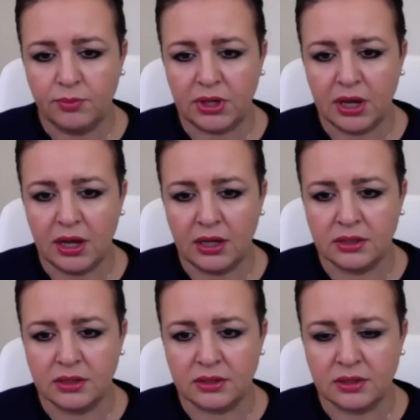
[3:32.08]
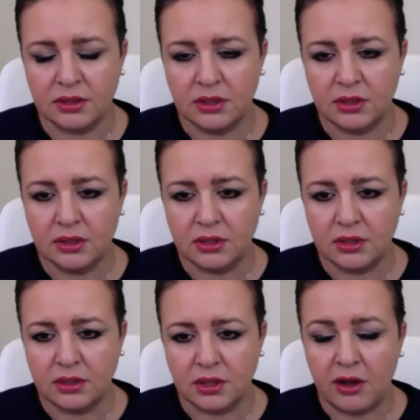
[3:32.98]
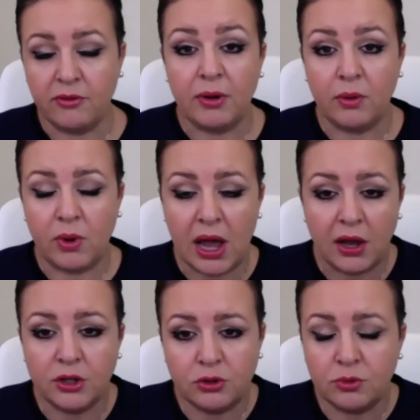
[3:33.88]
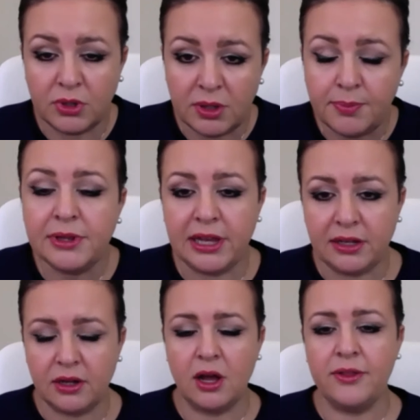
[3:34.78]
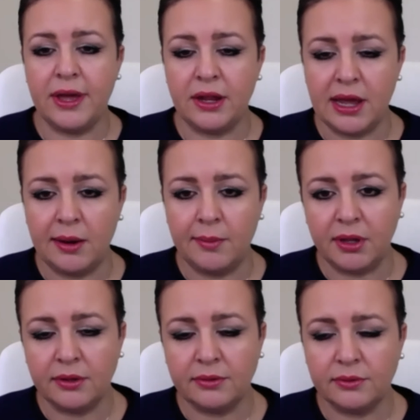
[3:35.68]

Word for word: because of how you do to manipulate all that anatomy.